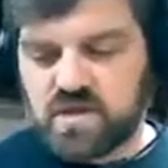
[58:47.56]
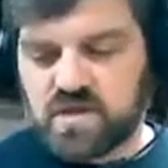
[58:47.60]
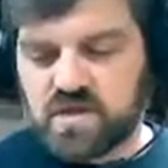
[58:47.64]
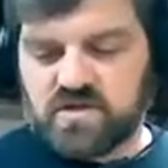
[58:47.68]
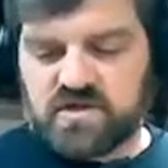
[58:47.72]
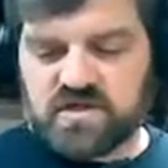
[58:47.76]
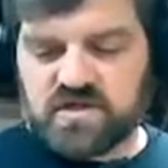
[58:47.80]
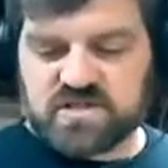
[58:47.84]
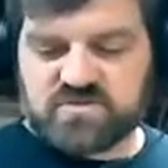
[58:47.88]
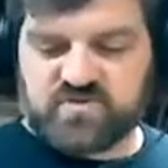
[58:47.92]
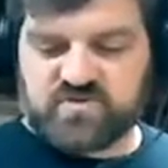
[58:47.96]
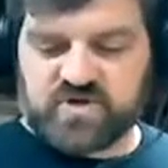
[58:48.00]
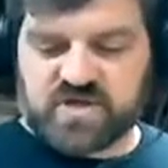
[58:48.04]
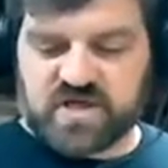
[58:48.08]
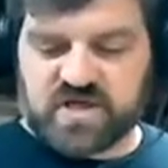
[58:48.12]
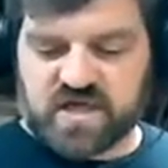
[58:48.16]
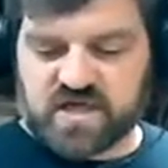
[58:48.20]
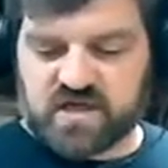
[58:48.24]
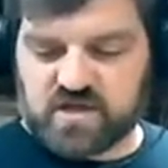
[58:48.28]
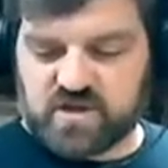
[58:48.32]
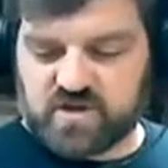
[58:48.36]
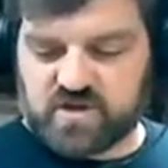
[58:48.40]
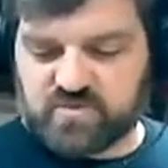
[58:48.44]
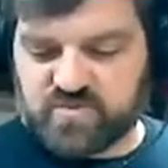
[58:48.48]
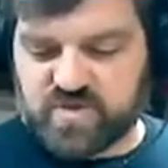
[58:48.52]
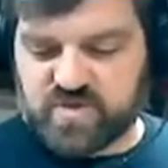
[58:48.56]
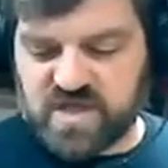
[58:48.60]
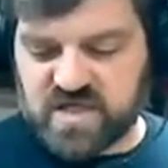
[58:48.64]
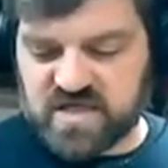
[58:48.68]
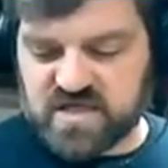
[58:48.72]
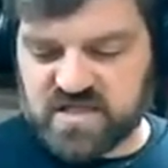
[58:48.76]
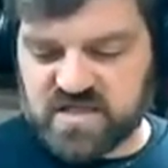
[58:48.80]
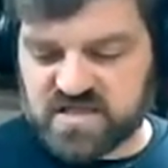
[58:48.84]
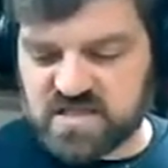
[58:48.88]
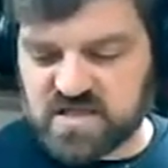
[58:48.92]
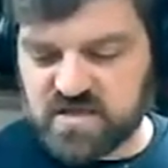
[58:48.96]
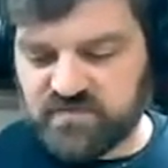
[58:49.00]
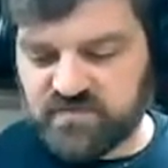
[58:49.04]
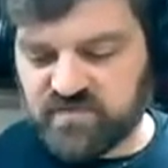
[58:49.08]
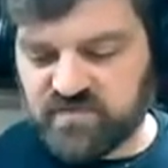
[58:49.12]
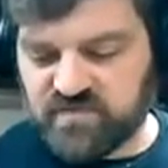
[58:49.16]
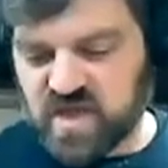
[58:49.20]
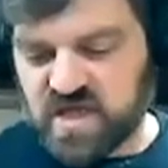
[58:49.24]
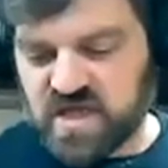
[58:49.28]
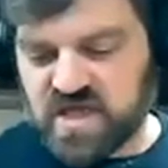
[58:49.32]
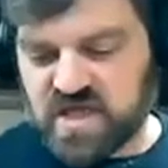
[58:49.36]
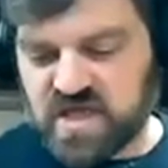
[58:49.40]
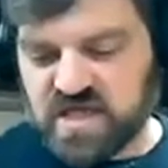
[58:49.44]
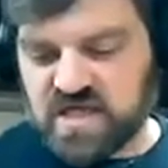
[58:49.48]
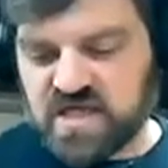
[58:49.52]
This particular piece
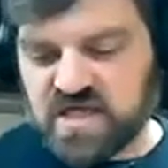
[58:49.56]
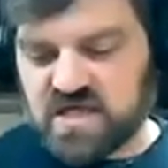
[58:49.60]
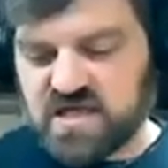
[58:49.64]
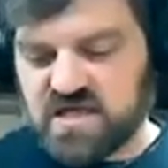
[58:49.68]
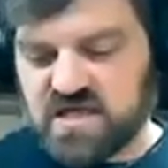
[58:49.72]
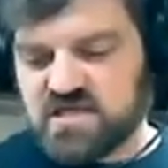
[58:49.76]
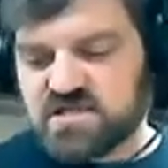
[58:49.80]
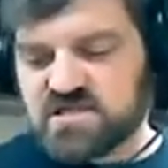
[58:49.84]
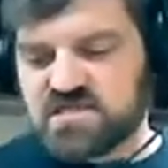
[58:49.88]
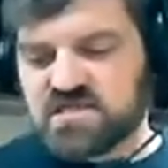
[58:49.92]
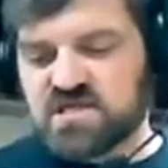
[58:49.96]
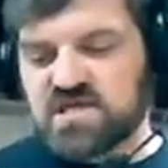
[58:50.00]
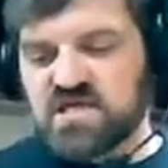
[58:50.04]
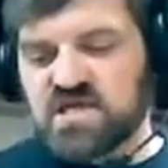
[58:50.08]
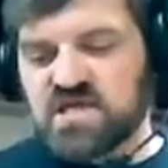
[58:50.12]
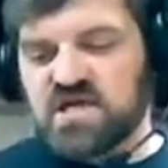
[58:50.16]
is